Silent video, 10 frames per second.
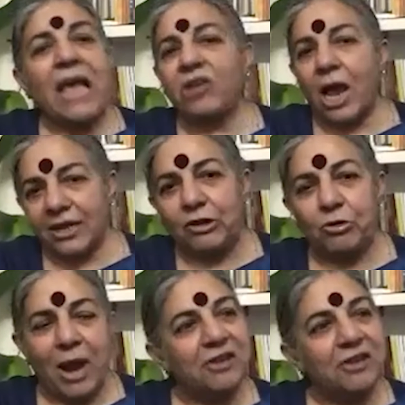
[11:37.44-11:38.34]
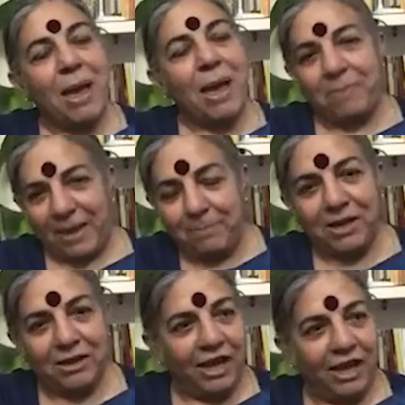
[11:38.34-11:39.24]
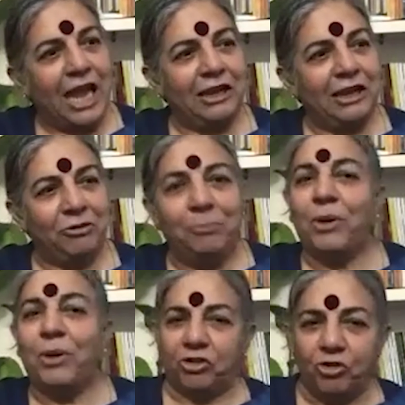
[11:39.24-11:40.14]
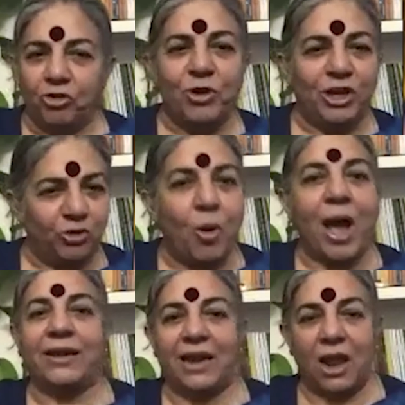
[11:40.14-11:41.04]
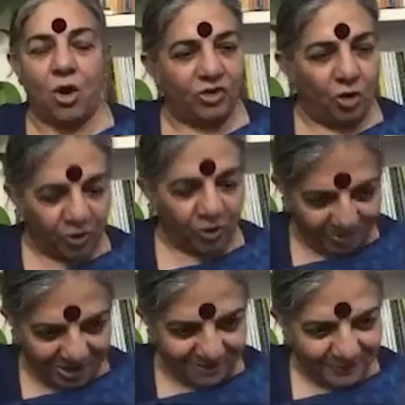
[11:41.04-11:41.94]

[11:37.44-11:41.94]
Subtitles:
started to write my paper and it grew into quite a long document.